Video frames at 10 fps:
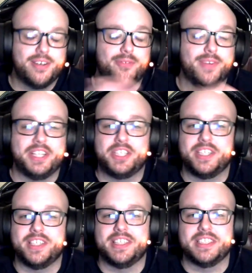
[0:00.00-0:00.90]
which
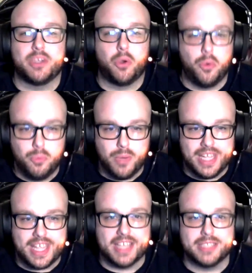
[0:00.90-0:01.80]
this whole
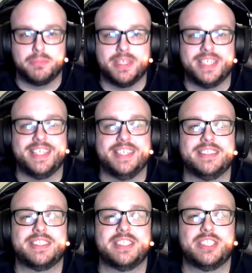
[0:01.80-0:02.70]
week has been
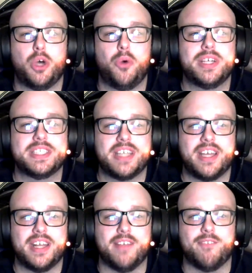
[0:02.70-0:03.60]
so
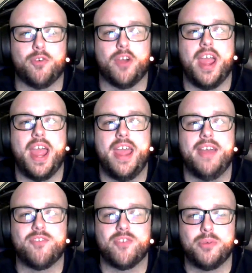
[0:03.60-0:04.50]
exciting for
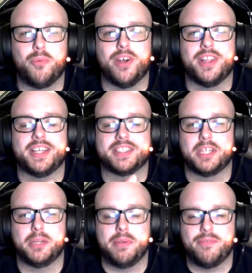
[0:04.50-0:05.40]
everyone that's going
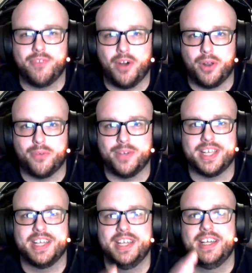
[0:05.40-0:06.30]
to be following
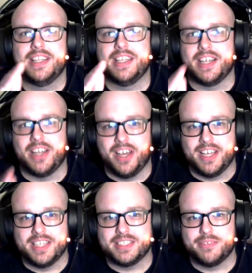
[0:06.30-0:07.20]
the
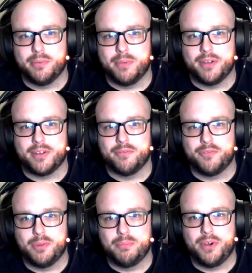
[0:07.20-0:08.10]
Alliance of American
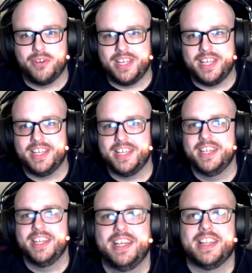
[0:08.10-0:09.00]
Football League.
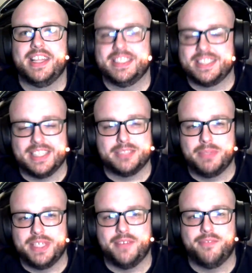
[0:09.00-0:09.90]
This has
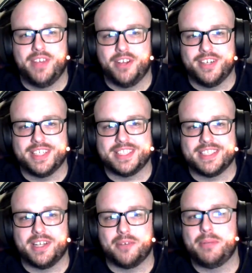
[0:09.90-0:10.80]
been a very
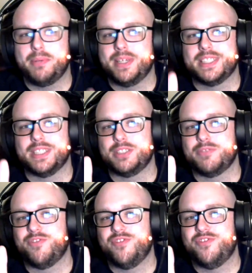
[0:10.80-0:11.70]
exciting week because it's
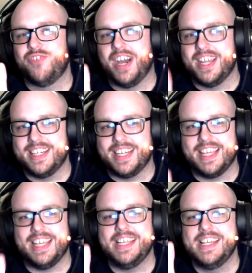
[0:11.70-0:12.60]

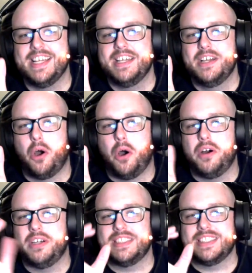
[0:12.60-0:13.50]
finally
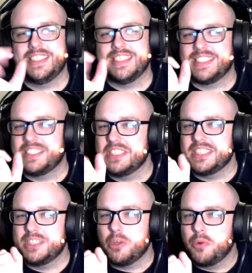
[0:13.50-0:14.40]
just
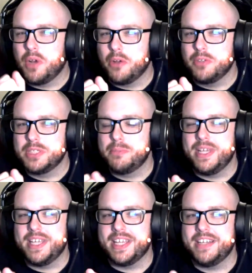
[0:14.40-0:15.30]
so close to
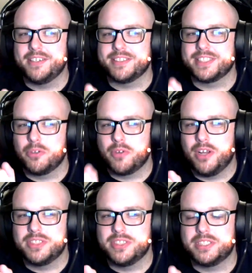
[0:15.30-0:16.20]
being here, so
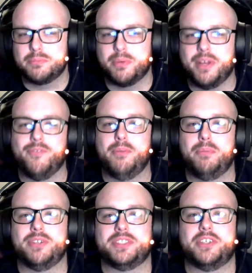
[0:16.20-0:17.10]
close to spring
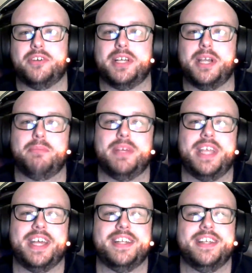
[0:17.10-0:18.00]
football starting up
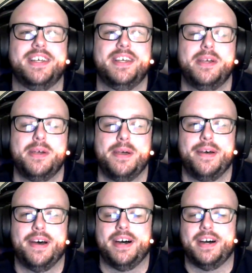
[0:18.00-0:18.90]
again.
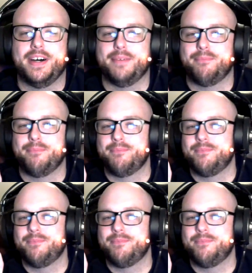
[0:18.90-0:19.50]
Um,